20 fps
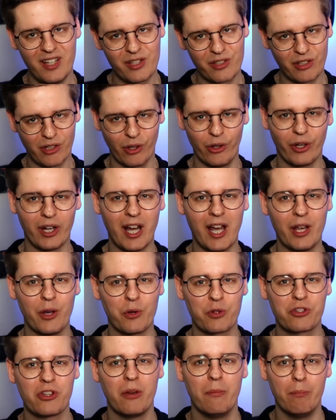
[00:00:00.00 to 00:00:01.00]
is
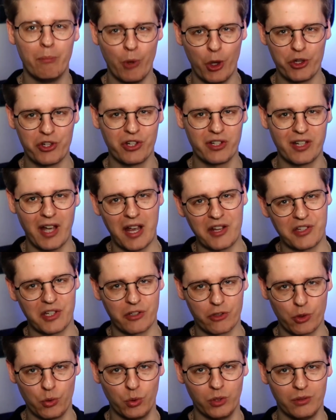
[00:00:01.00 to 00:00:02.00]
Clerk.io's merchandising
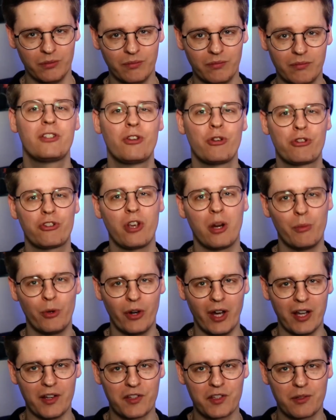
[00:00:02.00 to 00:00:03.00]
tool. To
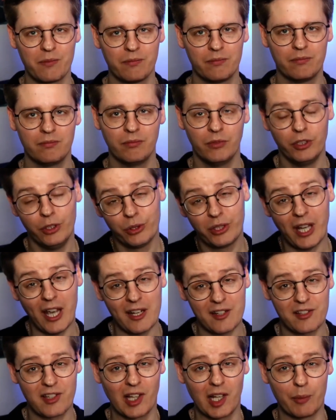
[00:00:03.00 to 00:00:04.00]
summarize, you
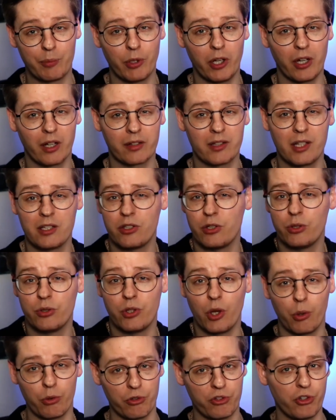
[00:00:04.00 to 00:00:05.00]
can't sell a product that you
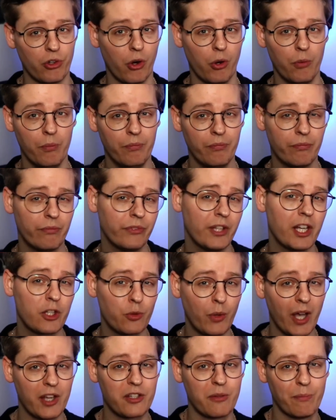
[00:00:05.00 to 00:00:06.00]
don't show. That's
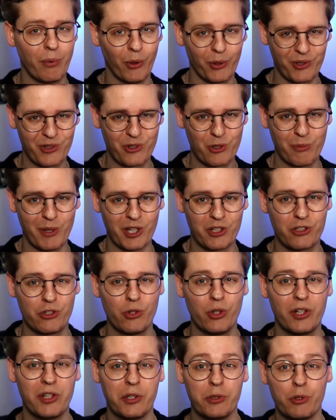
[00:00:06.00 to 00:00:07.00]
why it's important to make
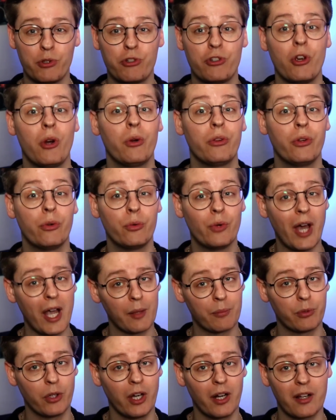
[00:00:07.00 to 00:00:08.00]
sure that you show the
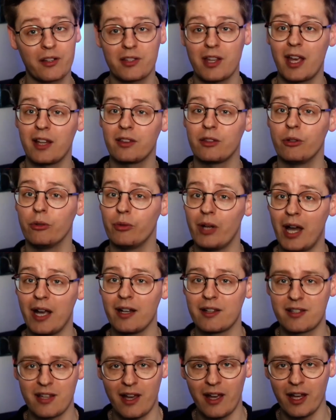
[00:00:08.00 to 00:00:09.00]
right products at the
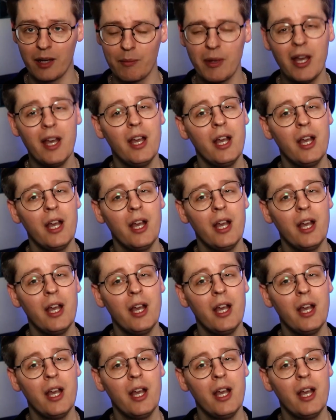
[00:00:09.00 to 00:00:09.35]
right time,